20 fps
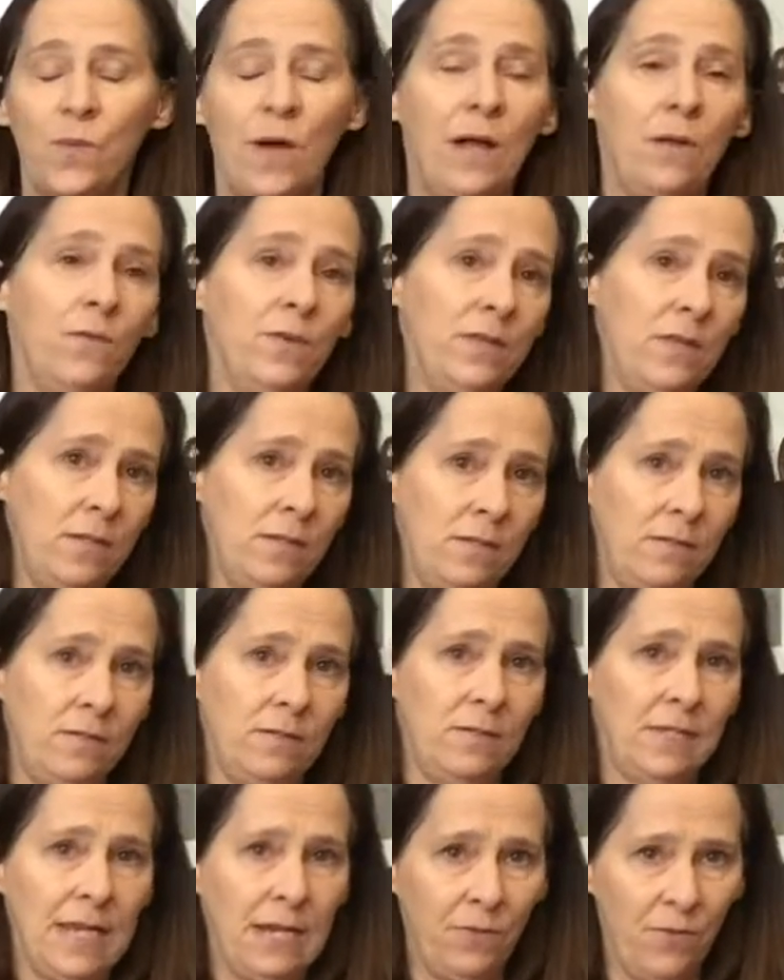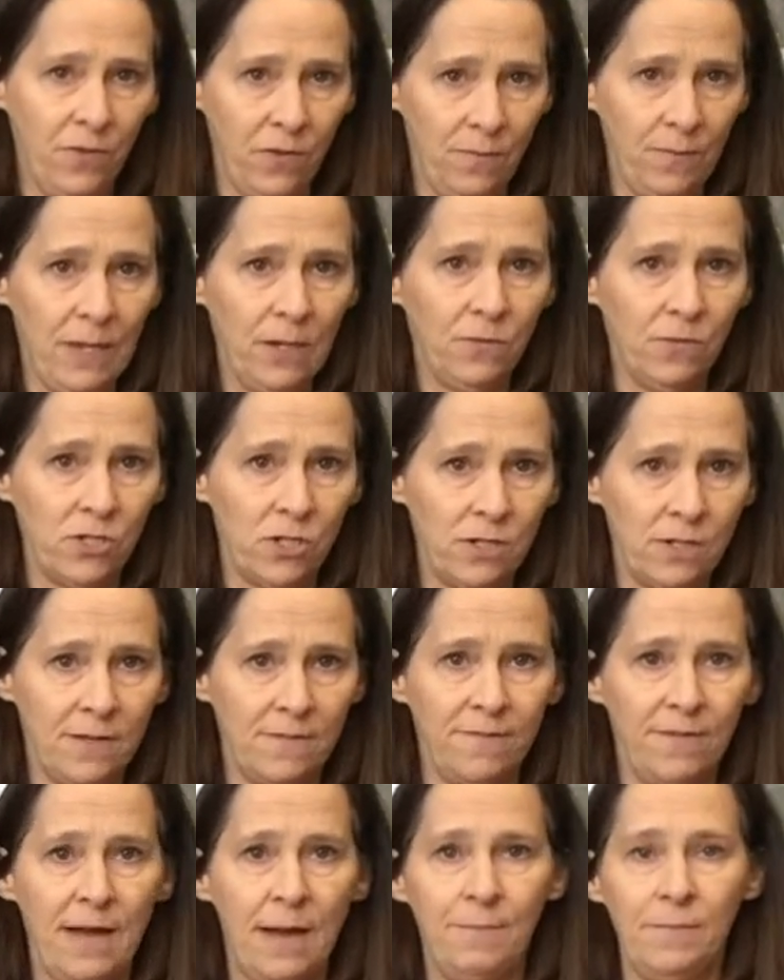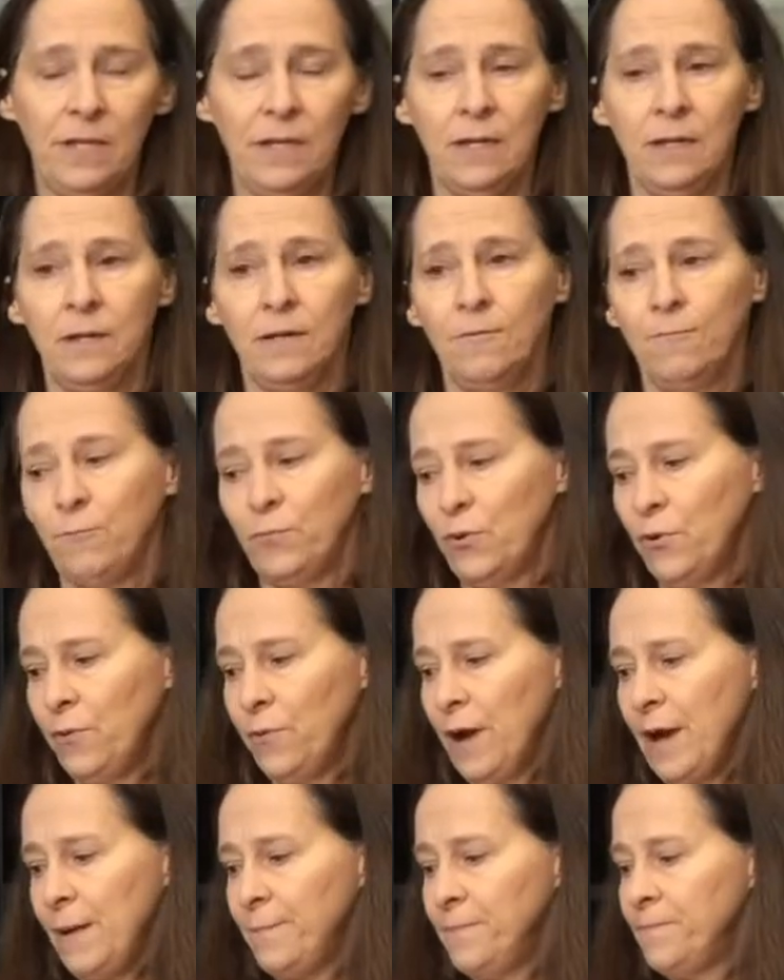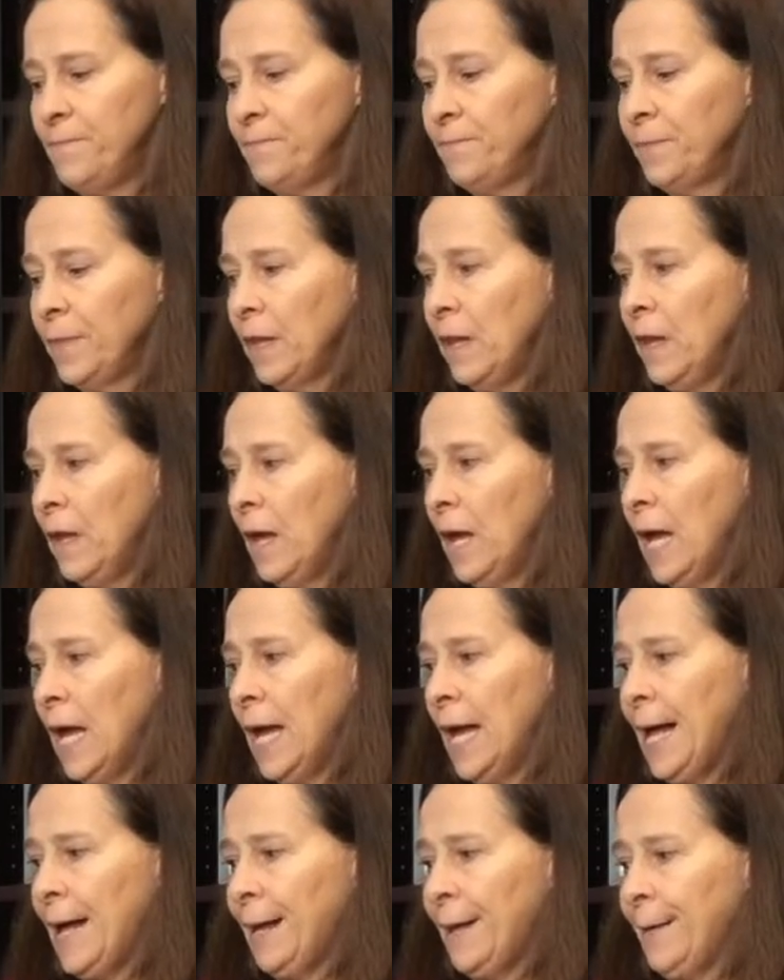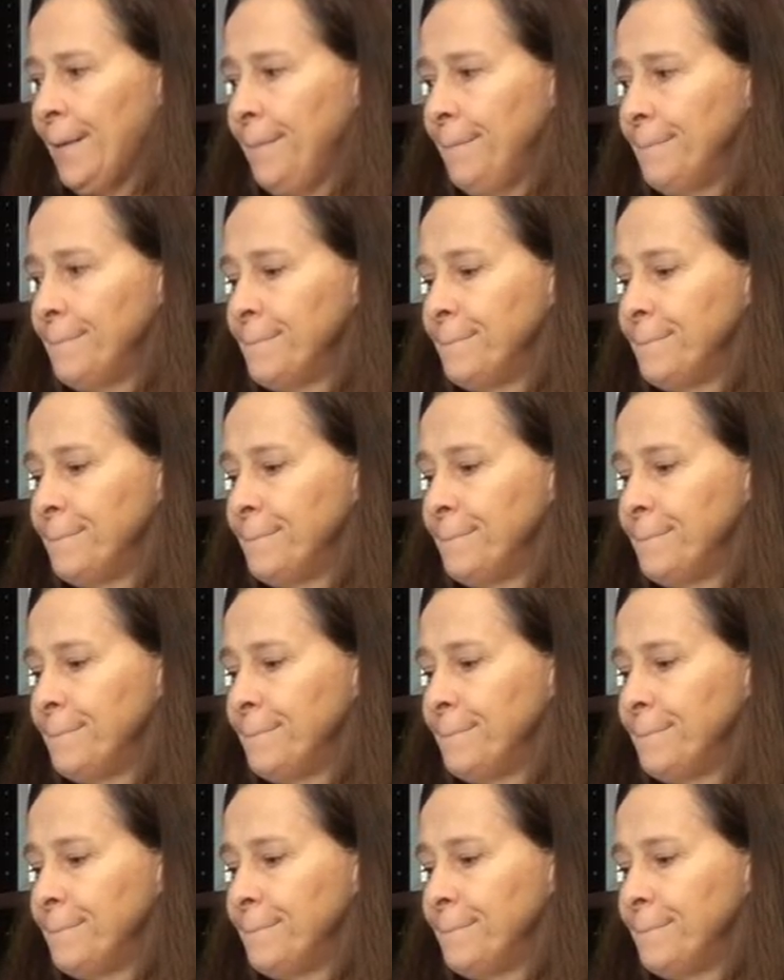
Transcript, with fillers: well with this Sing With Me, which is a family program. Uh,